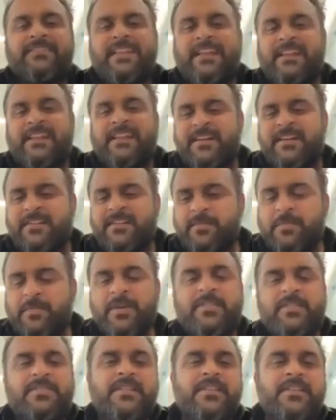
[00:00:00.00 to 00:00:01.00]
they learn
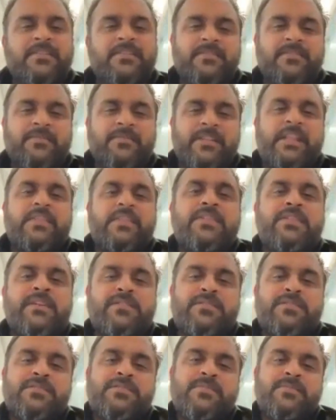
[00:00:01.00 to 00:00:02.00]
business within
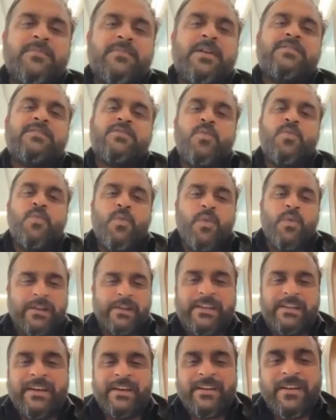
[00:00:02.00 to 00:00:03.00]
6 months to
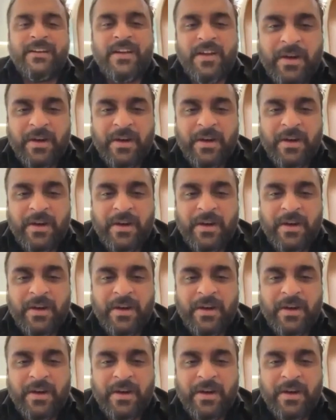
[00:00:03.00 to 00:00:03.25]
1 year